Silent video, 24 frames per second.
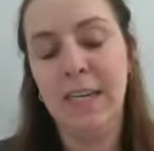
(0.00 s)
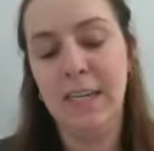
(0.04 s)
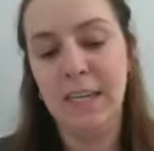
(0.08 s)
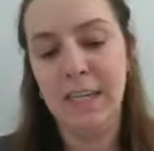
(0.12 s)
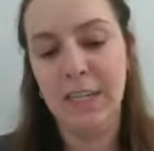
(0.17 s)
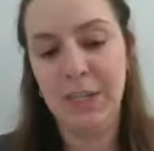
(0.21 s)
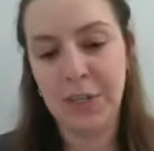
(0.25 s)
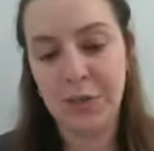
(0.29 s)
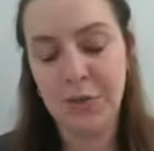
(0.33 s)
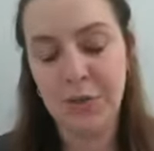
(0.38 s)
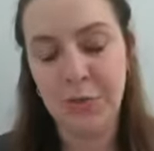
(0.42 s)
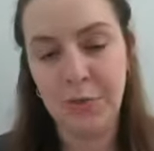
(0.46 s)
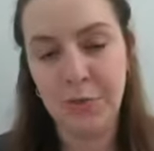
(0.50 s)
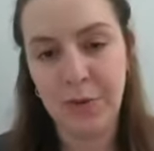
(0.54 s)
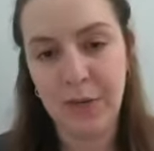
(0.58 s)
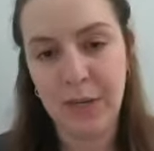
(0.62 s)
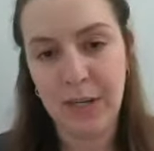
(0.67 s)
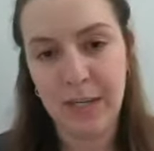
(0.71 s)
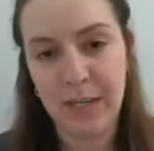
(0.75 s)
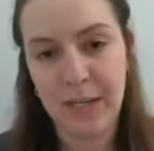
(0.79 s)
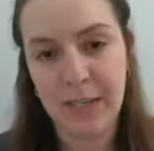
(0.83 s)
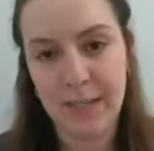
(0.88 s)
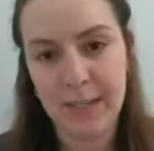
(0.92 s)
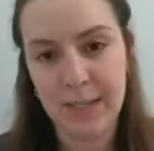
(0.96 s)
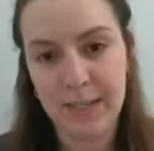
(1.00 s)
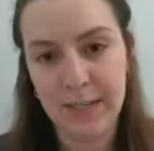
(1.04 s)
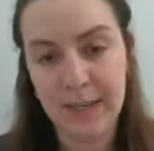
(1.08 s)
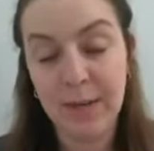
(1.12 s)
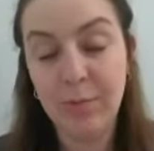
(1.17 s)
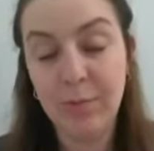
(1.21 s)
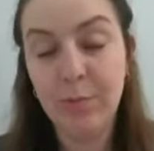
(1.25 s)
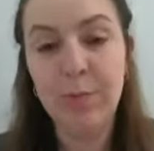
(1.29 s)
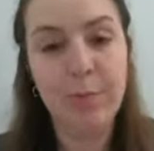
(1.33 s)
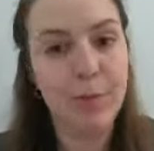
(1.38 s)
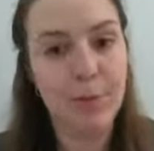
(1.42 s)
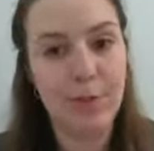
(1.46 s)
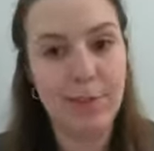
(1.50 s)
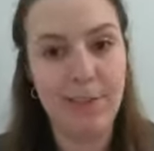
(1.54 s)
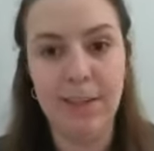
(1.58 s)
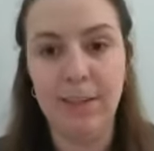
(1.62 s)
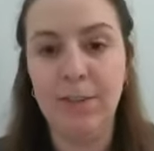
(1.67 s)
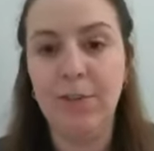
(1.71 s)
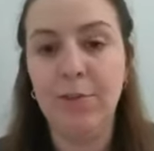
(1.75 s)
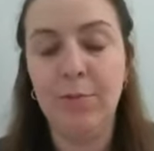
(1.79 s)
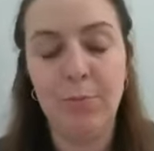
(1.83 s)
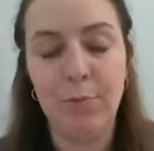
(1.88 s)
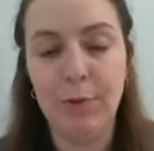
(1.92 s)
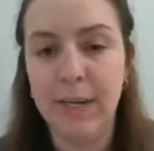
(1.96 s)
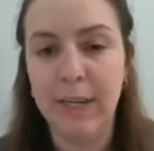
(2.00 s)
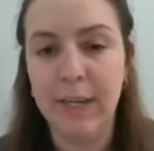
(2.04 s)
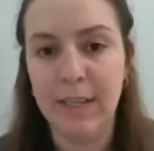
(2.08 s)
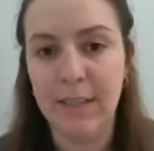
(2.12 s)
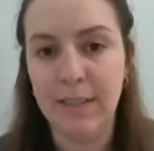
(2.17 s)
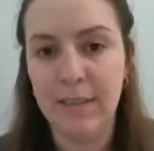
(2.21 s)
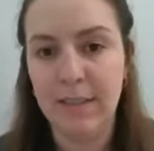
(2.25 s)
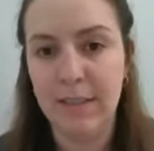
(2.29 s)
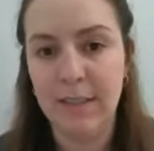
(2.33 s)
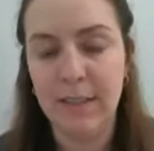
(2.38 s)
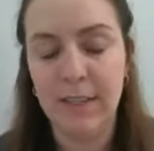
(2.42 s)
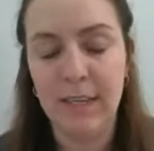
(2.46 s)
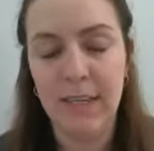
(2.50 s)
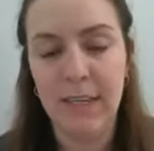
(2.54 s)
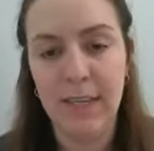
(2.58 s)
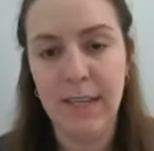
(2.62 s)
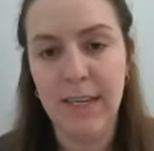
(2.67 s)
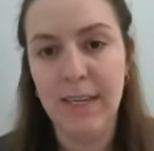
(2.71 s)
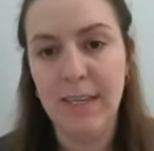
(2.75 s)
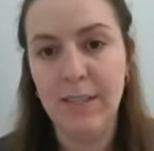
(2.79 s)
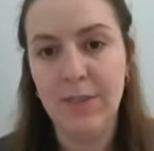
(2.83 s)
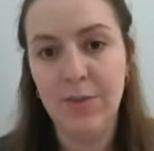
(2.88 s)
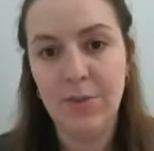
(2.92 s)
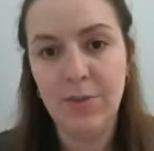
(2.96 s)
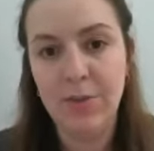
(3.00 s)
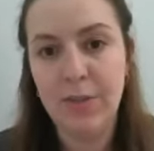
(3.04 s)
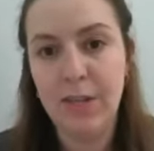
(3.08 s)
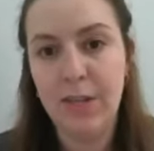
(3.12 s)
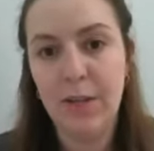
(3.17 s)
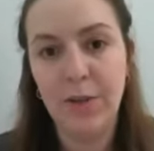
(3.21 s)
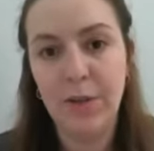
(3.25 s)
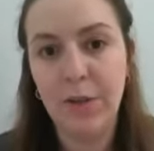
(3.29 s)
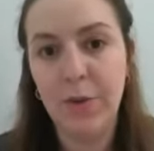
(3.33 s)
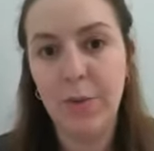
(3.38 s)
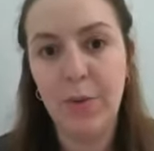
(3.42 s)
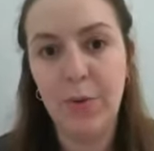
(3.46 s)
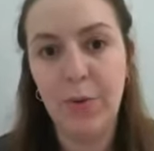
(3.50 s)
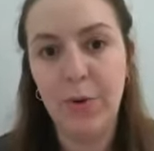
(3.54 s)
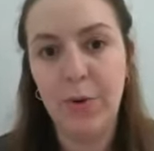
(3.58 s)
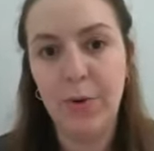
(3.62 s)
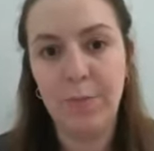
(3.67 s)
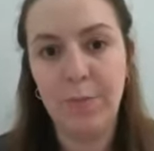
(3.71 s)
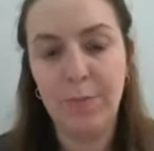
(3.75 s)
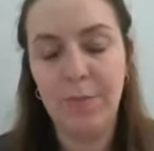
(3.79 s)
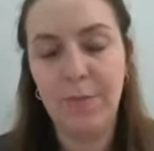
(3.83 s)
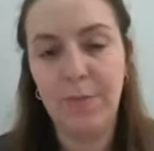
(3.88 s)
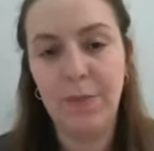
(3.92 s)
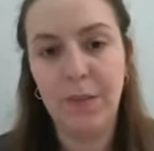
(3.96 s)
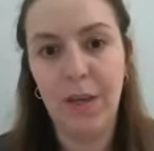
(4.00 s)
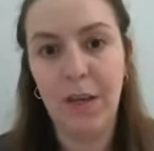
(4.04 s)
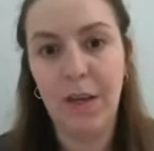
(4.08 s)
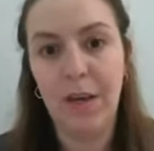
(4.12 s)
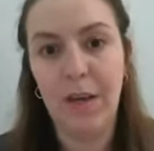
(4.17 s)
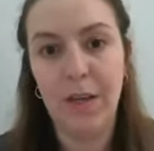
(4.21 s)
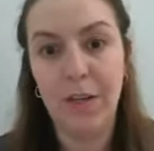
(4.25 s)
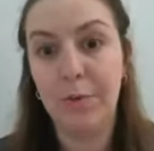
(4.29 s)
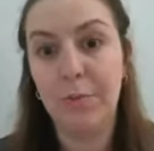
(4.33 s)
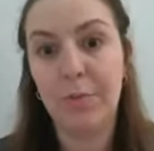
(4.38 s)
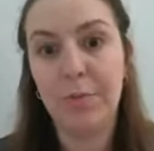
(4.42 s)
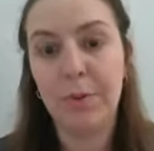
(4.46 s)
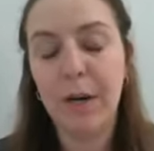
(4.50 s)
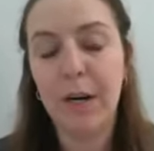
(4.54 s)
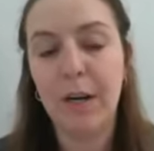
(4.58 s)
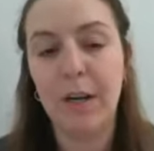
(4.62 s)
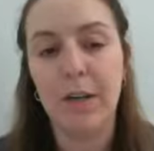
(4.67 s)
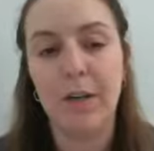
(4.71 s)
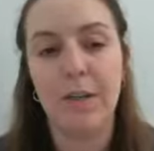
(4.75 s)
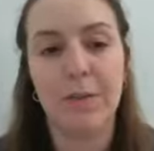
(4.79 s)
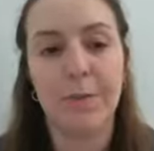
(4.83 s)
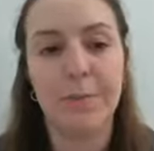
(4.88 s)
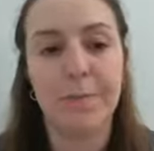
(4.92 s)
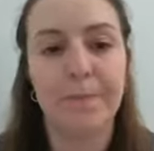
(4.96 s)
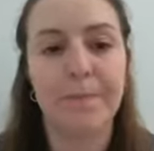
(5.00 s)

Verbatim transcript: you know, and represent your brand and to sell your your product.